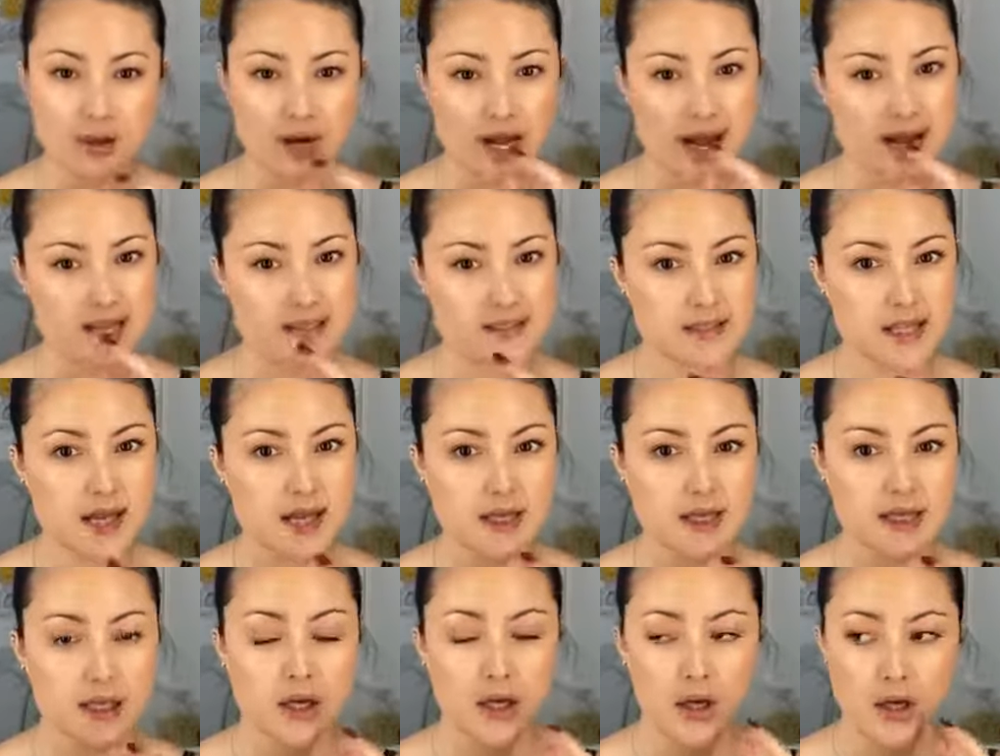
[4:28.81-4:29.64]
It has
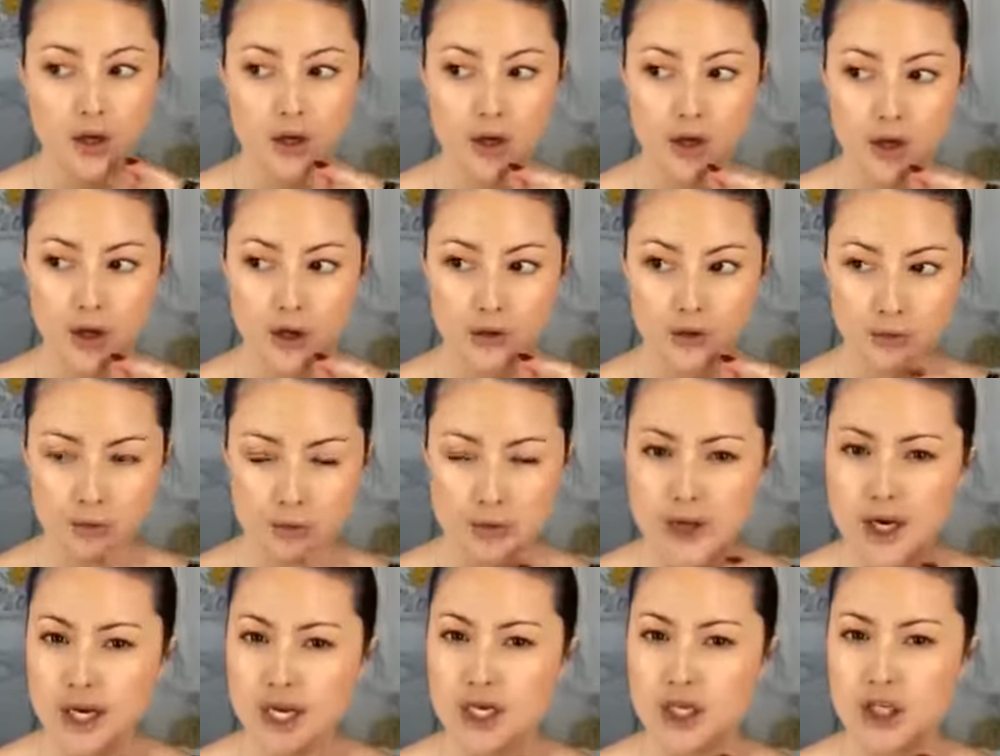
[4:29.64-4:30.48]
like a
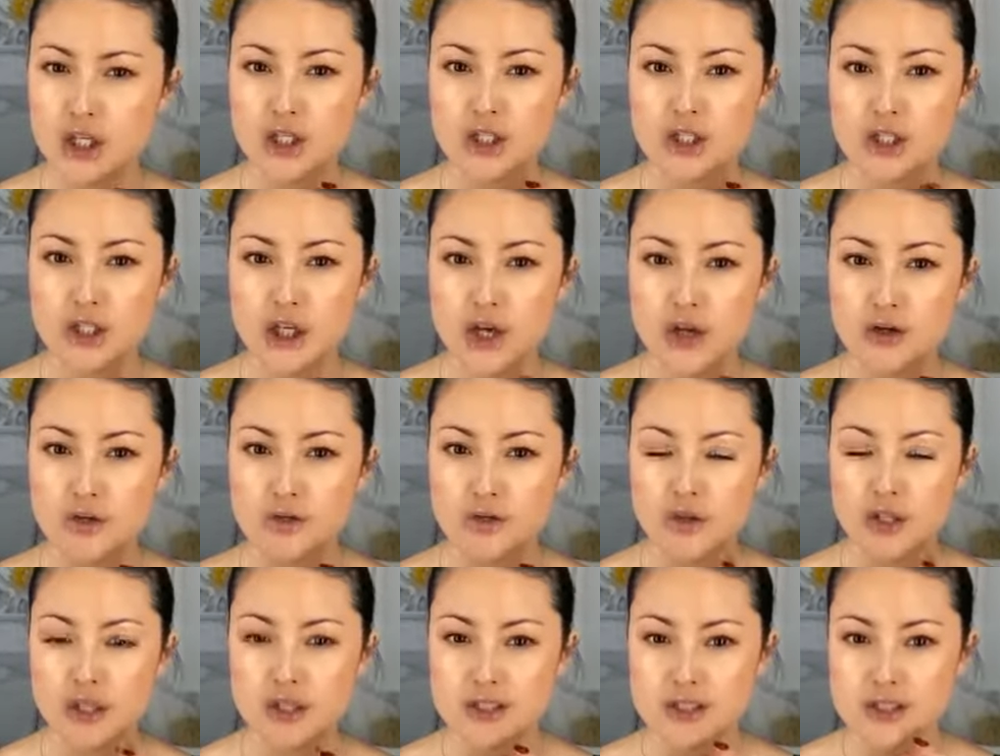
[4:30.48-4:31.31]
really good
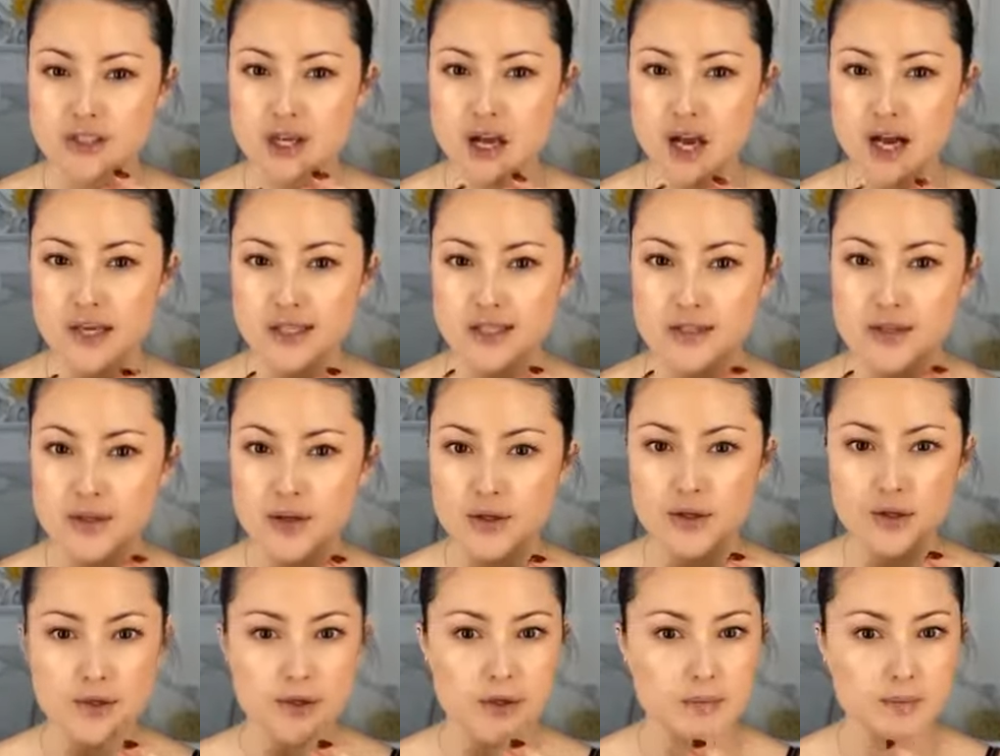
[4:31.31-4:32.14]
doughy inside, so
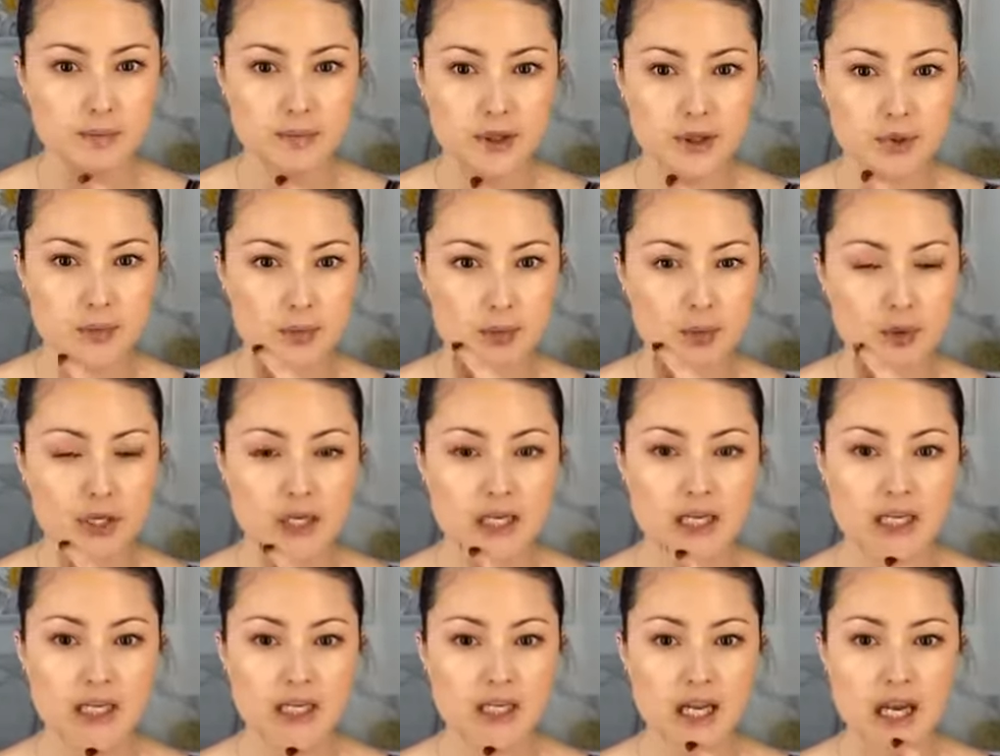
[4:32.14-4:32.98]
you can be
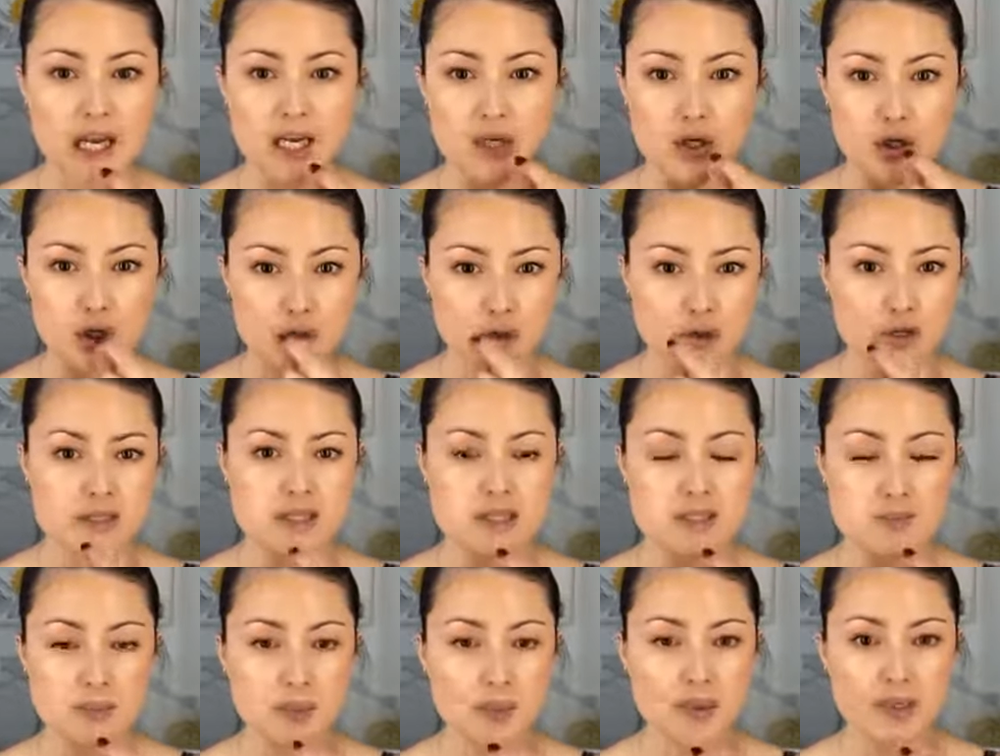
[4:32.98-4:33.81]
really like
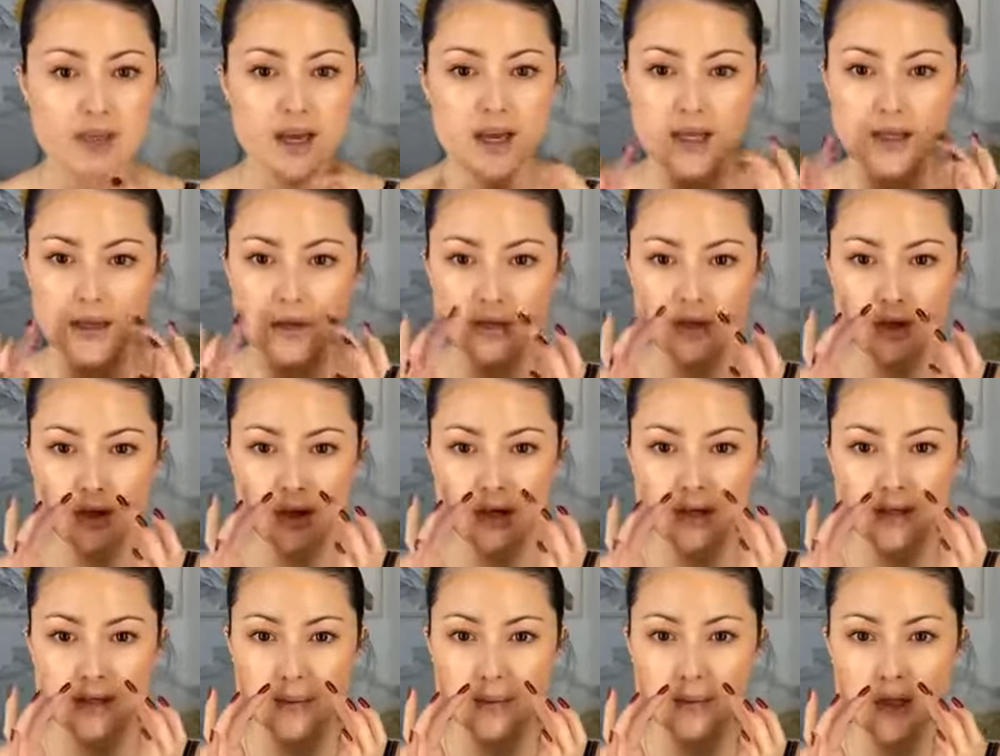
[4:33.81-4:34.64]
crisp with it and you don't
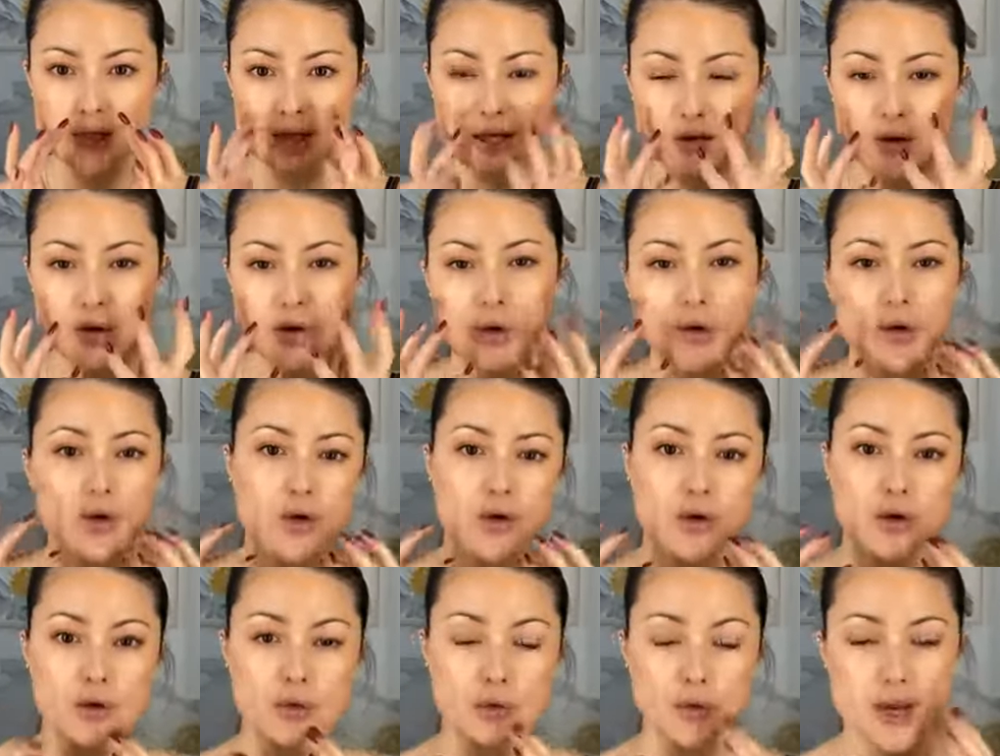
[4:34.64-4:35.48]
end up with like
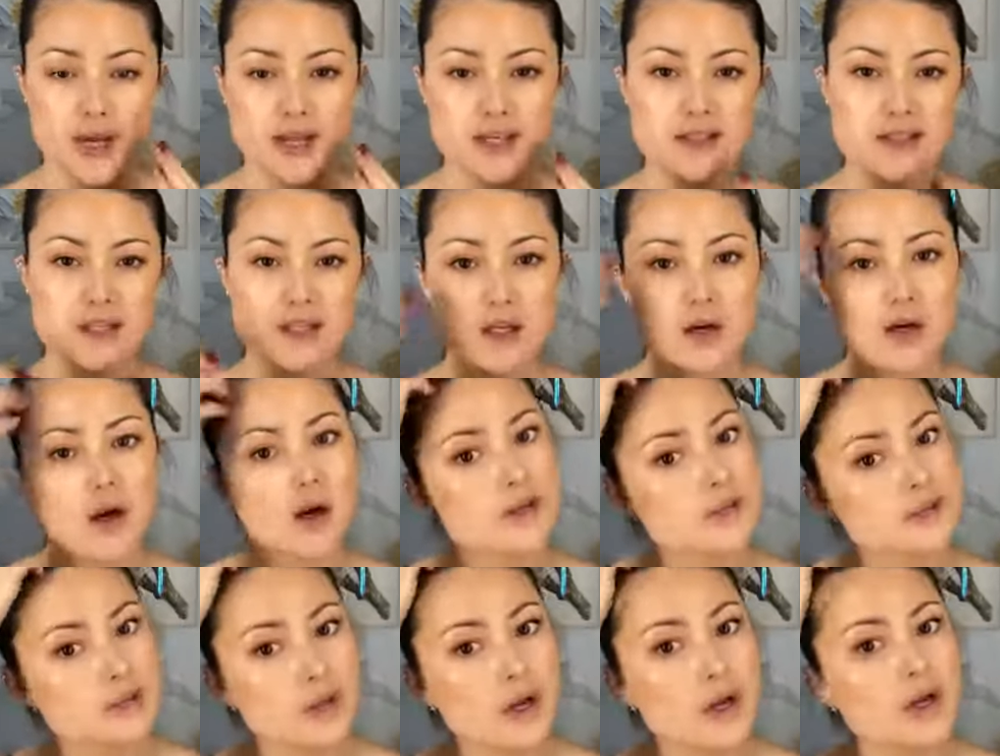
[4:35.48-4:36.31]
crazy
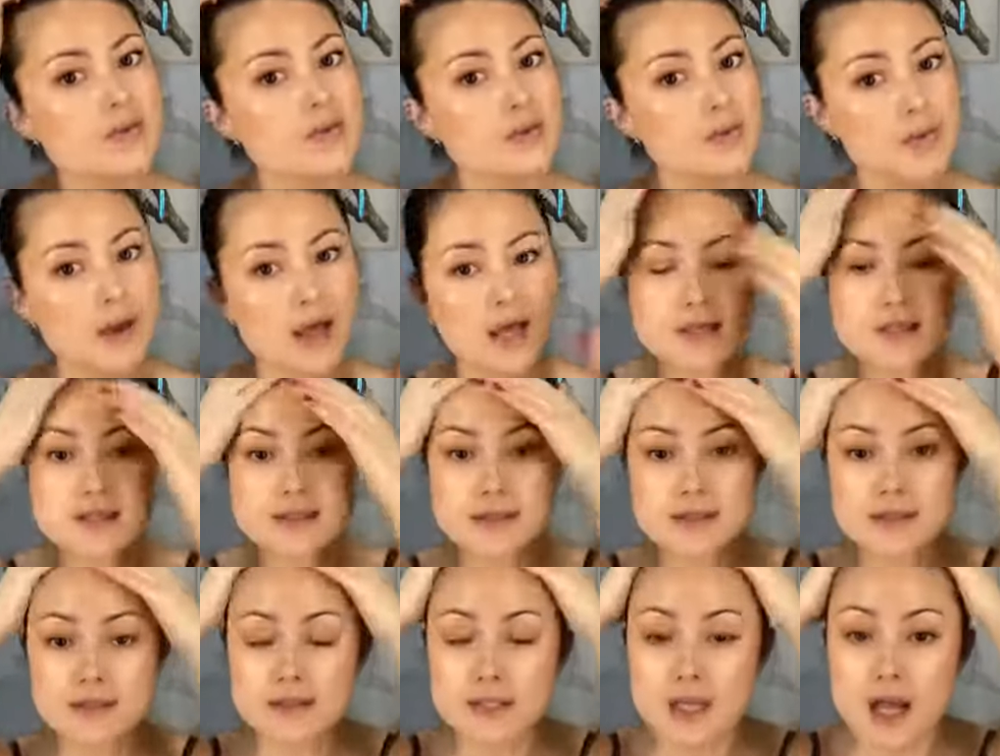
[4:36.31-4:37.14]
gloss all over the
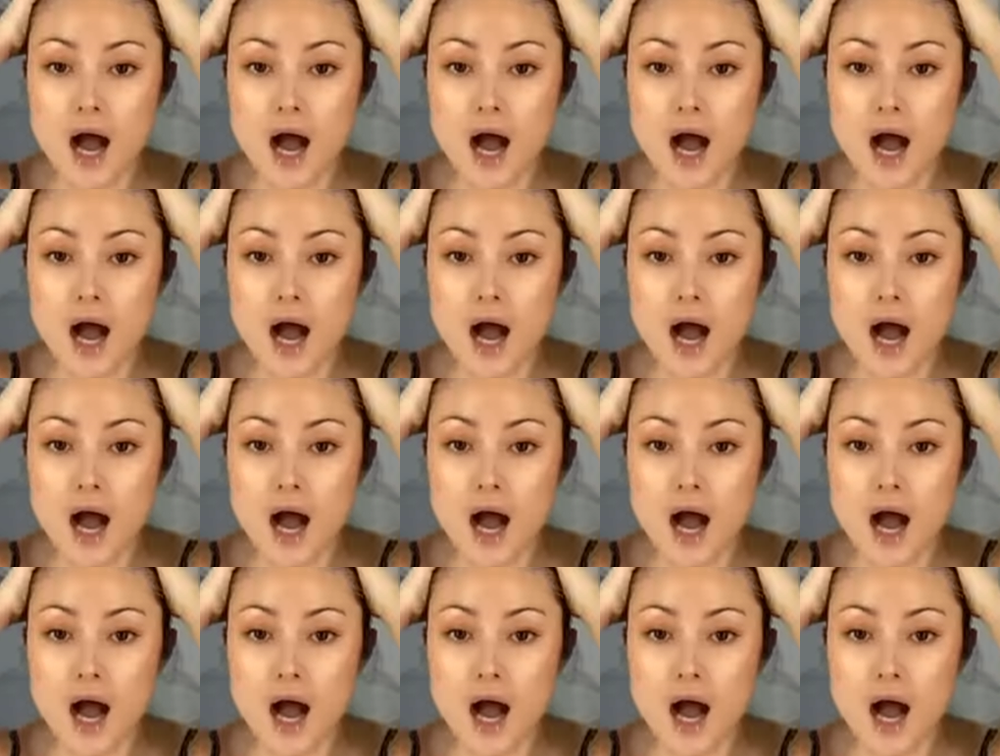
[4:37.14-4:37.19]
place.